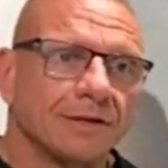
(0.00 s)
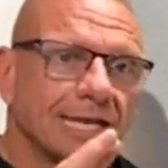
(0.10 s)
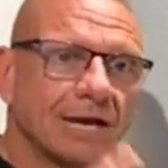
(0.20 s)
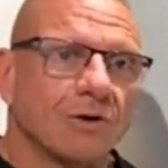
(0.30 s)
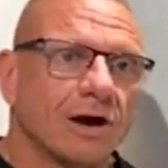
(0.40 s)

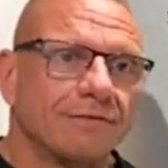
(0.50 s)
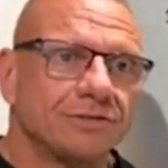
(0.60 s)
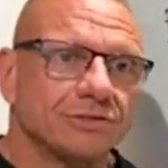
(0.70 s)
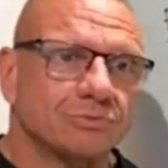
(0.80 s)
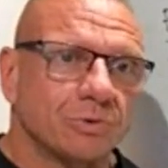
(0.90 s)
Now I've
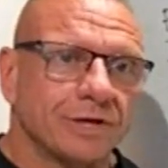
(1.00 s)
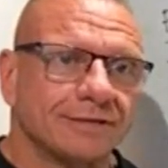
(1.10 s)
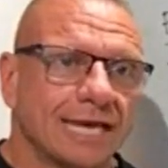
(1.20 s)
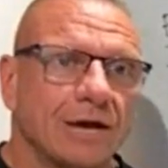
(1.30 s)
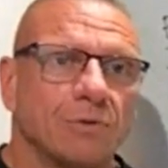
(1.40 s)
just
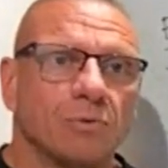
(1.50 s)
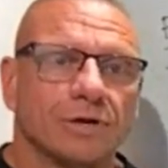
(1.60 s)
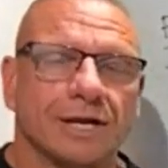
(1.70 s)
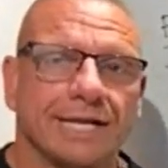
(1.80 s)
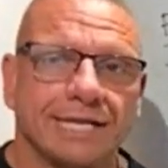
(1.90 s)
worked out
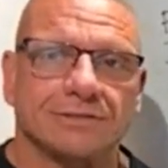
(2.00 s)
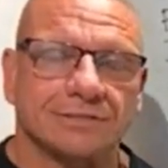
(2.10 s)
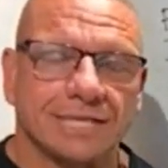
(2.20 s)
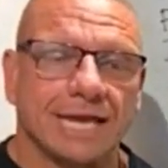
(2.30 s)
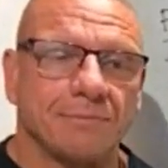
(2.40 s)
what I need to
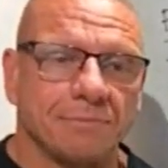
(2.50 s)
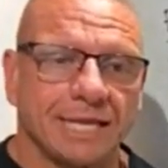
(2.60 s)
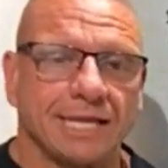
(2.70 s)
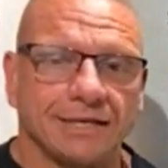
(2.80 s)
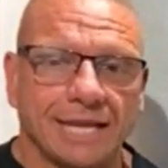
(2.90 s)
stay
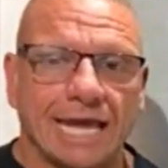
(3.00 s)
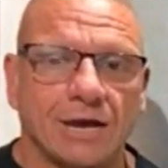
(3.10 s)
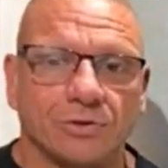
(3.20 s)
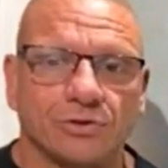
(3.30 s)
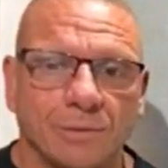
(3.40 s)
me
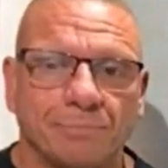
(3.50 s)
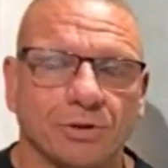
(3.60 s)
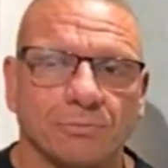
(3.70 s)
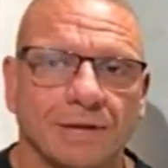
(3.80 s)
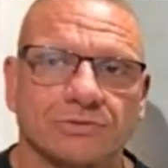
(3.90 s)
now, not
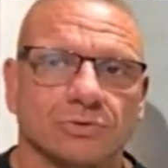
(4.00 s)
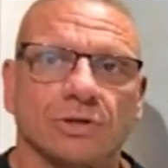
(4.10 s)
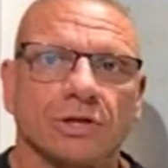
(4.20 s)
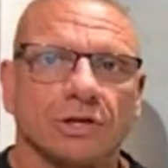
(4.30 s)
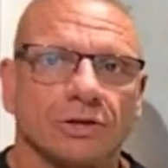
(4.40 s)
build
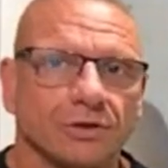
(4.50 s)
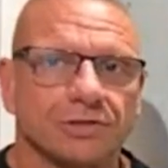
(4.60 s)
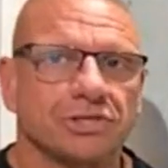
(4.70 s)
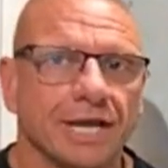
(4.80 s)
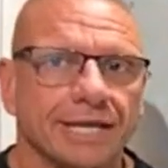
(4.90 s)
muscle,
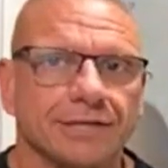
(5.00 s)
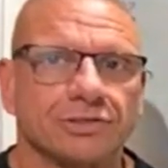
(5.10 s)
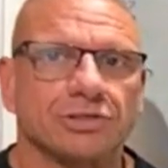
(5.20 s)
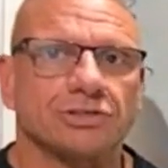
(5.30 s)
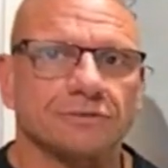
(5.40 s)
not
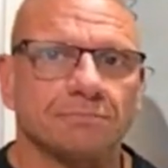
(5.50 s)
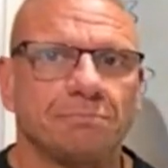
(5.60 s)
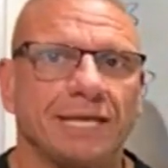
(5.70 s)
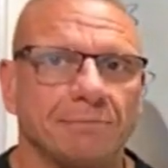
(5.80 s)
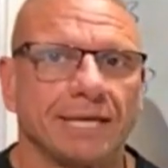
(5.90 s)
change,
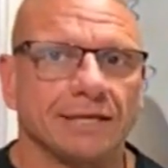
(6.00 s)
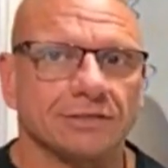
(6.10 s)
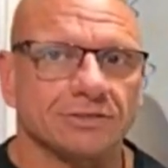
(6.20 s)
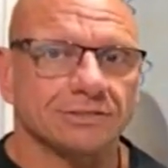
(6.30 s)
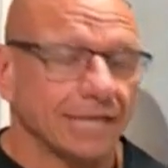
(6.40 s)
just be me,
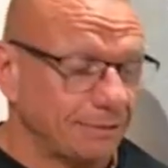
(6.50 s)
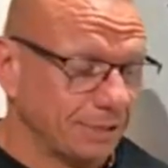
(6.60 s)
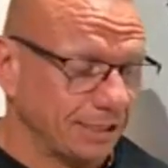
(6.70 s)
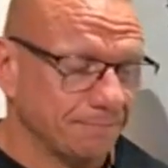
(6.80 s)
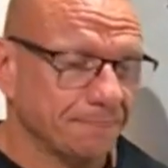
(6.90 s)
just stay
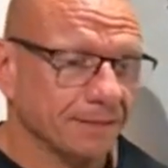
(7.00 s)
me,